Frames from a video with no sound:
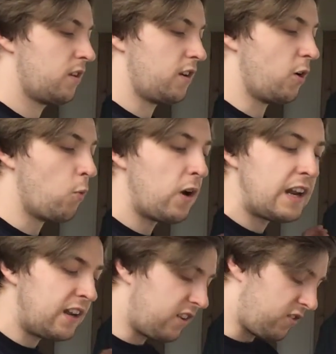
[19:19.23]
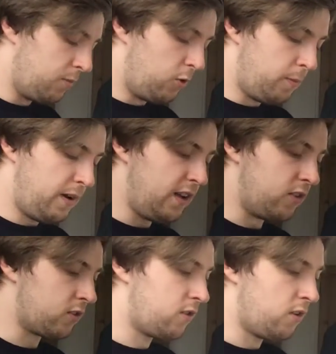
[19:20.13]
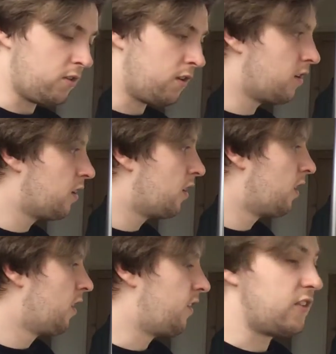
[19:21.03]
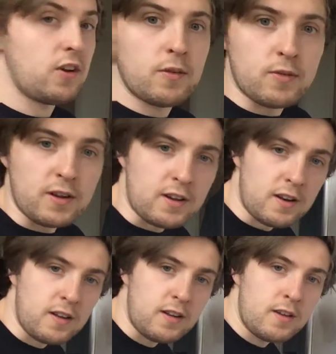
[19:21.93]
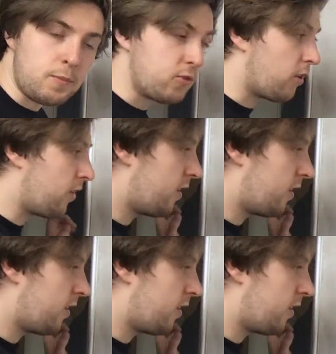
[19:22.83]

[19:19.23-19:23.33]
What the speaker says: I really need to get some new pens, God. These aren't very clear, I'm sorry.